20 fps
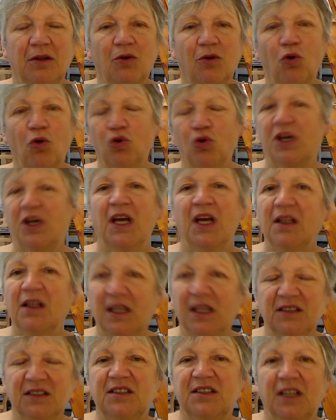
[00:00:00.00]
okay,
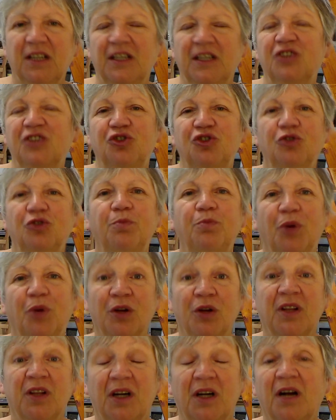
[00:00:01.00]
that's an issue, but
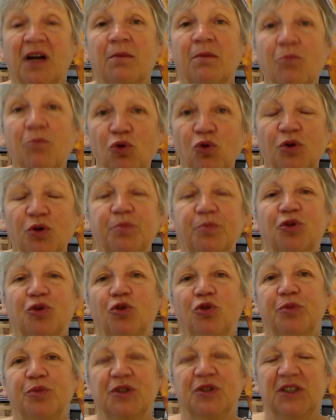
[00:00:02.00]
there are more
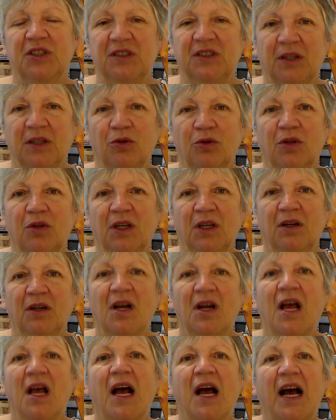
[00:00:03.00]
properties out there,
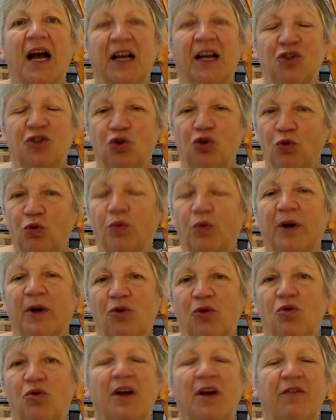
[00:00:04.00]
and you
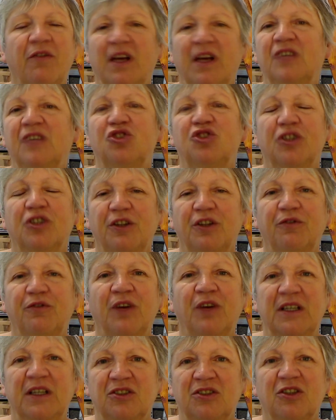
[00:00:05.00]
will eventually
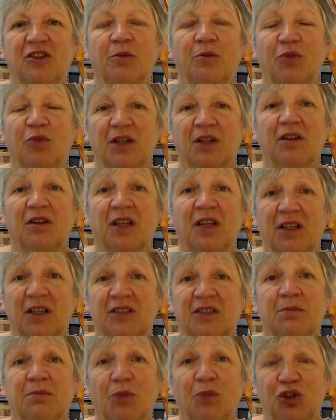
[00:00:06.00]
find something that
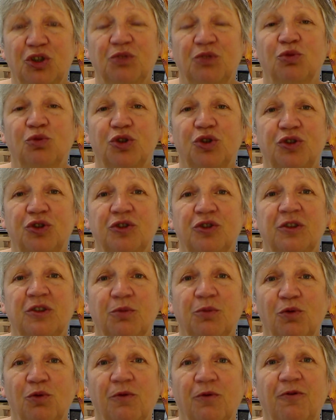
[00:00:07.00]
is much more
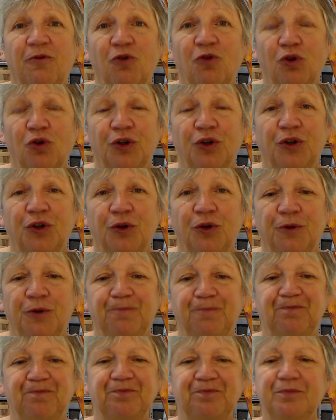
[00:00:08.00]
suitable for
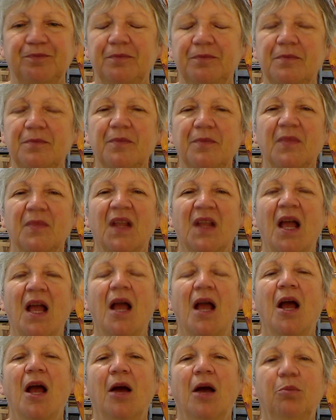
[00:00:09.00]
you.
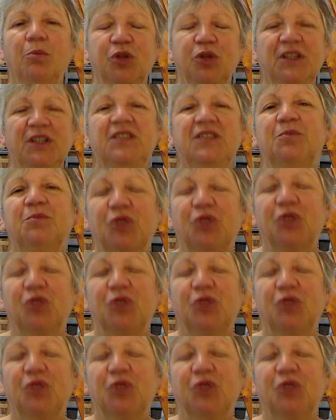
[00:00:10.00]
Please,